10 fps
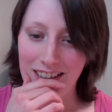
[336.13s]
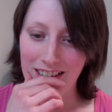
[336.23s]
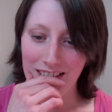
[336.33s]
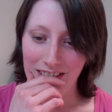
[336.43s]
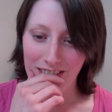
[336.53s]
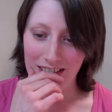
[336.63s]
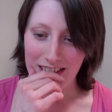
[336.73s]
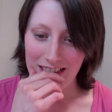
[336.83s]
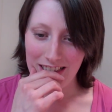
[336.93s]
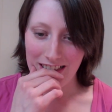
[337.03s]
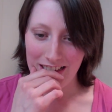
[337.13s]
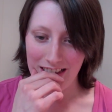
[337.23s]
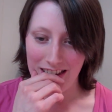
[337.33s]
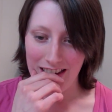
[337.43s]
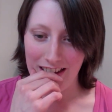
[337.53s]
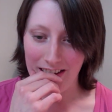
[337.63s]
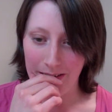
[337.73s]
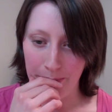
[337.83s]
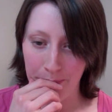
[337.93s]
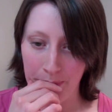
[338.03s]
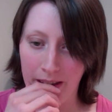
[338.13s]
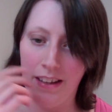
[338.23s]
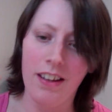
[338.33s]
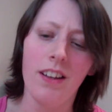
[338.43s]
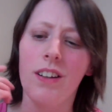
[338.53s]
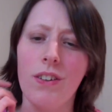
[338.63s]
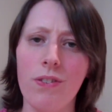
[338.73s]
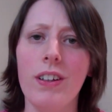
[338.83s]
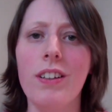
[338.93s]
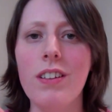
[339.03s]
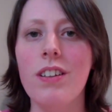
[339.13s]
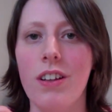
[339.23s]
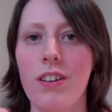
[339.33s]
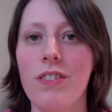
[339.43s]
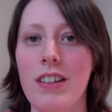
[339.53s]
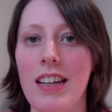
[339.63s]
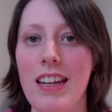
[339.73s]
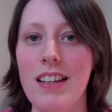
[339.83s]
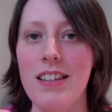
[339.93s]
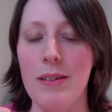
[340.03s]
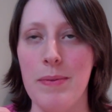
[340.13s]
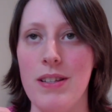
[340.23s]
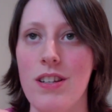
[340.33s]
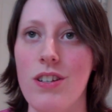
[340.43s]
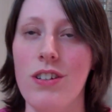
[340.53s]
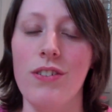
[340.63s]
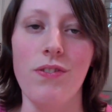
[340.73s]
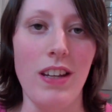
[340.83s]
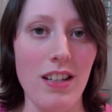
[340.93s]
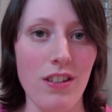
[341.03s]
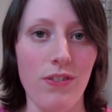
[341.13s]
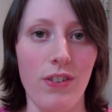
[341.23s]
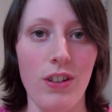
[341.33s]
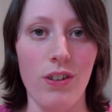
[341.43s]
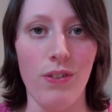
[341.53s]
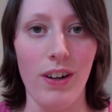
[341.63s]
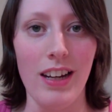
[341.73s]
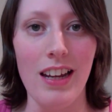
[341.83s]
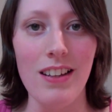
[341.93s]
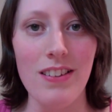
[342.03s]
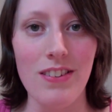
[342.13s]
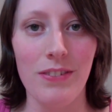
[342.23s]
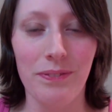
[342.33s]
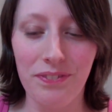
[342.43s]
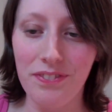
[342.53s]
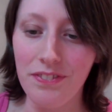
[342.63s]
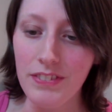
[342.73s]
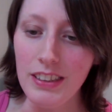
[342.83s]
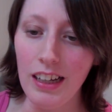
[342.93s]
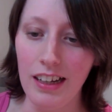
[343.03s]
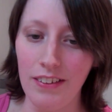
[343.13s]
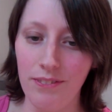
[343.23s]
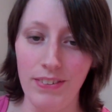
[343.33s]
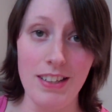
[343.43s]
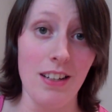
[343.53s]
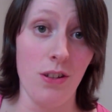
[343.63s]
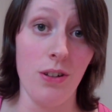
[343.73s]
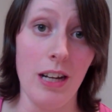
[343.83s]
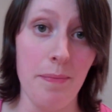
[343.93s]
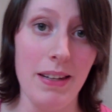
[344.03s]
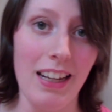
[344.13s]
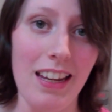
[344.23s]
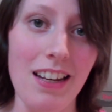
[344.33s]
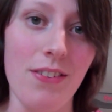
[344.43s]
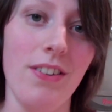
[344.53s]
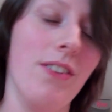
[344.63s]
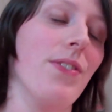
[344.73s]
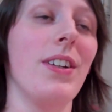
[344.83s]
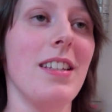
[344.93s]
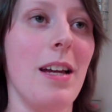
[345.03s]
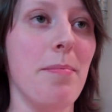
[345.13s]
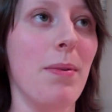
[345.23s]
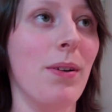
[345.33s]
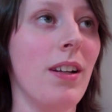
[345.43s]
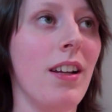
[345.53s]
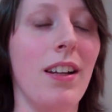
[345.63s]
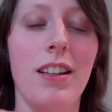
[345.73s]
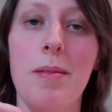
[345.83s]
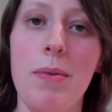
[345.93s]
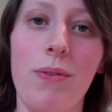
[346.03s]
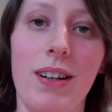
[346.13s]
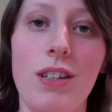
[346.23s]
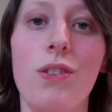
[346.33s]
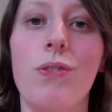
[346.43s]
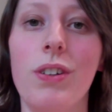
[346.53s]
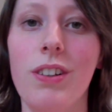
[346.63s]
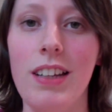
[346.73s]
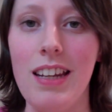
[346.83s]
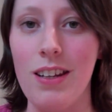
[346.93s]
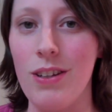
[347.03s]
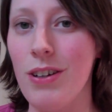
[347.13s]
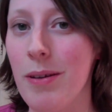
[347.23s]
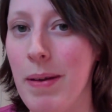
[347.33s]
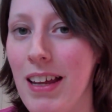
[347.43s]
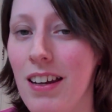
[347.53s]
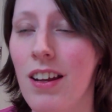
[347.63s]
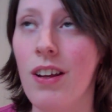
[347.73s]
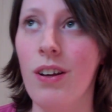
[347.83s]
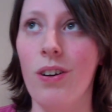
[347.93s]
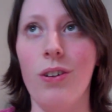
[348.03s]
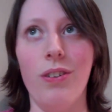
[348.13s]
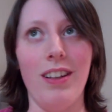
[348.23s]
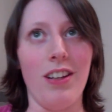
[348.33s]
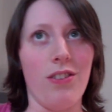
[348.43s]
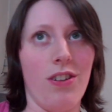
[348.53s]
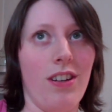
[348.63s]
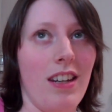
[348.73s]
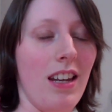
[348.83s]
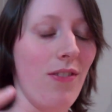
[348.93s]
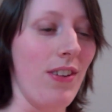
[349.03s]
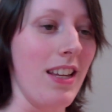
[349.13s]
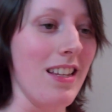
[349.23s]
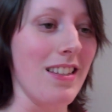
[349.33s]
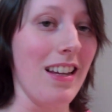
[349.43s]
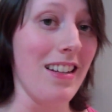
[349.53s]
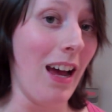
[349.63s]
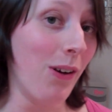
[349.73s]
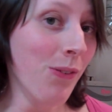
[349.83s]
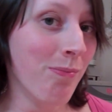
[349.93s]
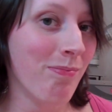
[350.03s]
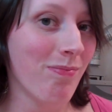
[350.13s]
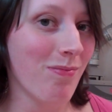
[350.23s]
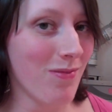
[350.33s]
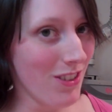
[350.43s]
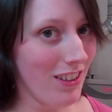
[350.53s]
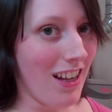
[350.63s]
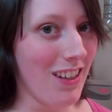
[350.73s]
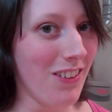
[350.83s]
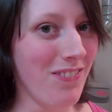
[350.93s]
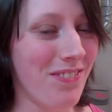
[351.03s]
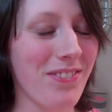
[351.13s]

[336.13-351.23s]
So let's see. You will though need some additional things for your workouts, things that don't come in the kit. So for example, number one, you will need a yoga mat, or the alternative is a towel to lie on.